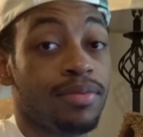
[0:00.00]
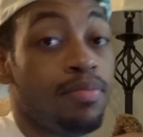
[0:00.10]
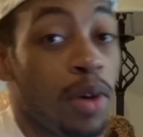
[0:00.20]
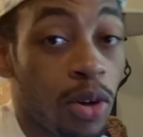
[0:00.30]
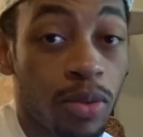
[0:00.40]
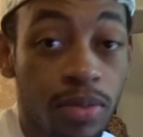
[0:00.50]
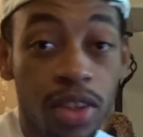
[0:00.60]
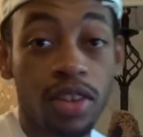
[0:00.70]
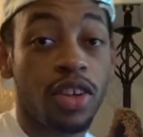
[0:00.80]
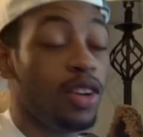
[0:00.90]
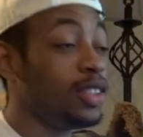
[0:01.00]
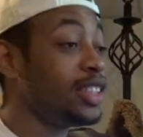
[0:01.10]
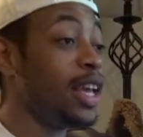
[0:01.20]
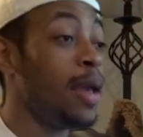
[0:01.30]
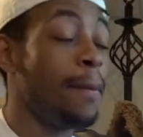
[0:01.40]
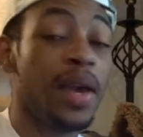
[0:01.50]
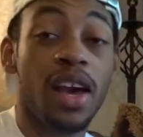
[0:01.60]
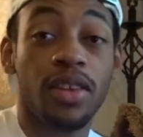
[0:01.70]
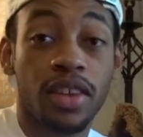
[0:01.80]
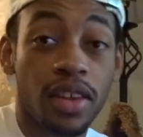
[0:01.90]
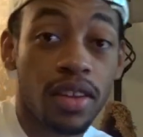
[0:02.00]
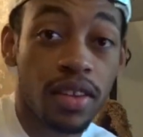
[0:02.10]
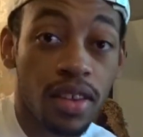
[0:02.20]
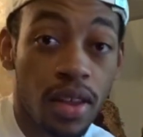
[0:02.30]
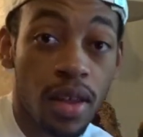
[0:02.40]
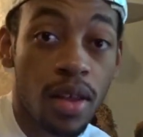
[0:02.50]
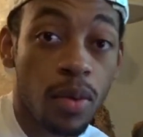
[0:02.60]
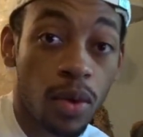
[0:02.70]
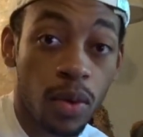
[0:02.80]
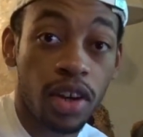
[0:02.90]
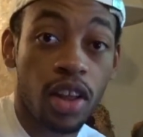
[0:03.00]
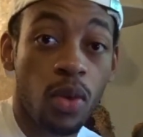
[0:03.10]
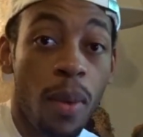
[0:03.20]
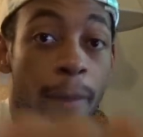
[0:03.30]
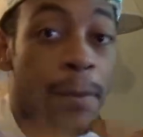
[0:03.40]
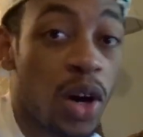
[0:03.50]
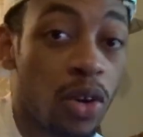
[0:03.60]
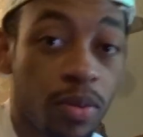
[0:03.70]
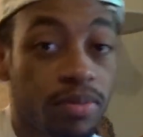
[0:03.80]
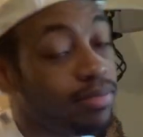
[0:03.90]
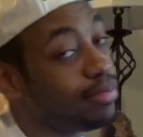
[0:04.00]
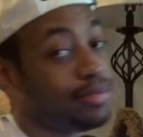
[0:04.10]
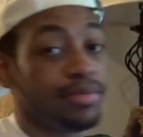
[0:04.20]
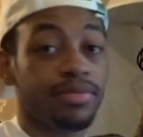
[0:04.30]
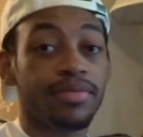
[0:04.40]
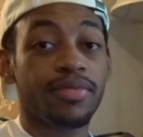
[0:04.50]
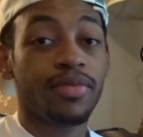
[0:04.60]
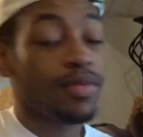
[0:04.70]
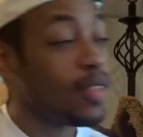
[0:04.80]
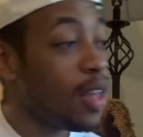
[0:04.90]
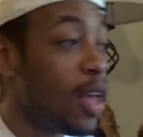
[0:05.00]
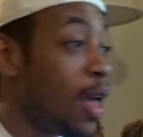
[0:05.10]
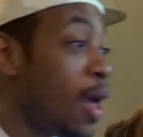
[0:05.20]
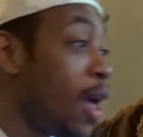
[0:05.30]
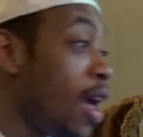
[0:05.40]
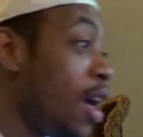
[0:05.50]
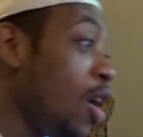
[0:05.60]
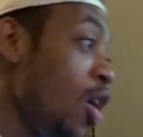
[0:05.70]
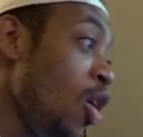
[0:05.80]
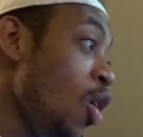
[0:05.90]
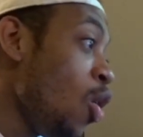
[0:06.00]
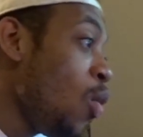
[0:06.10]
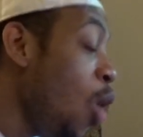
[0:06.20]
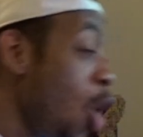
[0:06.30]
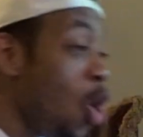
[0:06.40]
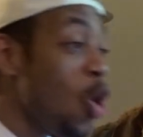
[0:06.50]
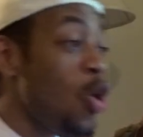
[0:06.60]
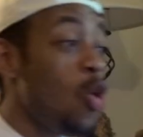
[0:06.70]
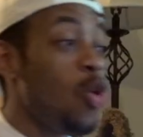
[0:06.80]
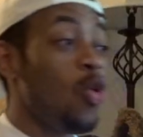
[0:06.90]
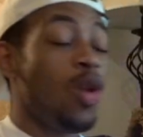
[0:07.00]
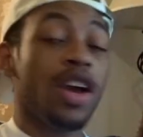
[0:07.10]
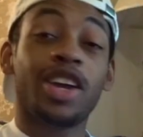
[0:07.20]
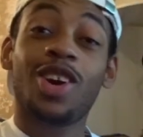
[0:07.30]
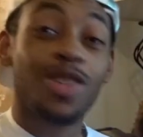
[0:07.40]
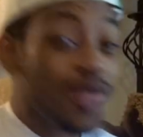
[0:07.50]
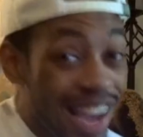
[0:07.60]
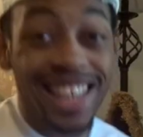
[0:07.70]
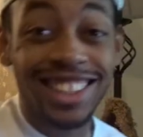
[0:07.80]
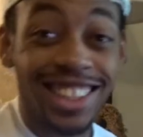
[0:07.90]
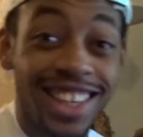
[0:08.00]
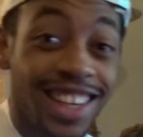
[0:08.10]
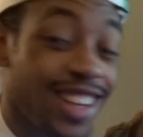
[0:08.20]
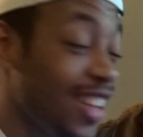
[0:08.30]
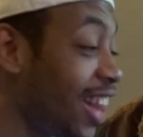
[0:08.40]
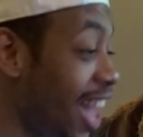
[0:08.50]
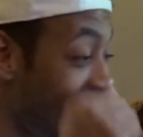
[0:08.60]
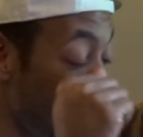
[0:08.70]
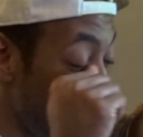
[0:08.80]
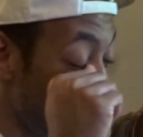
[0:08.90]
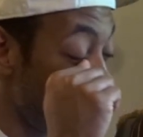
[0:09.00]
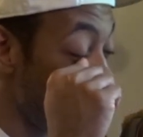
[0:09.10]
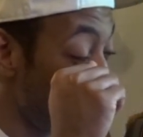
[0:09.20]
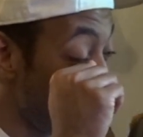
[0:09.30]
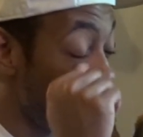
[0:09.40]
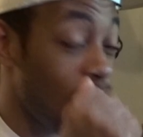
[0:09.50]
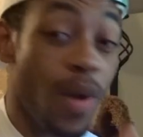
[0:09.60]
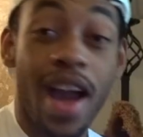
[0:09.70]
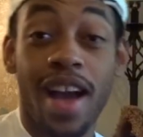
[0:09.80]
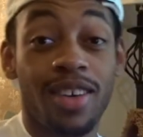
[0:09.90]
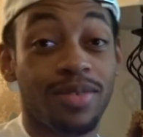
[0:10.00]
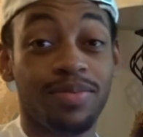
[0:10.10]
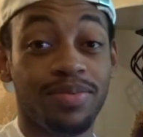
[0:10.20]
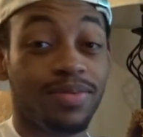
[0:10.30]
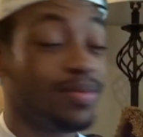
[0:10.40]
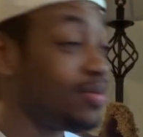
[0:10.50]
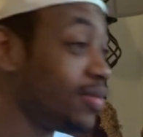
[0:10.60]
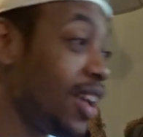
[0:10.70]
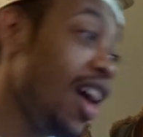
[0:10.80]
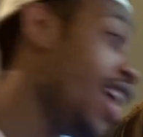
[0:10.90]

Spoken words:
boom, you know what I'm saying, pound it. Want another one? Boom. Woo, crazy, like, wow. All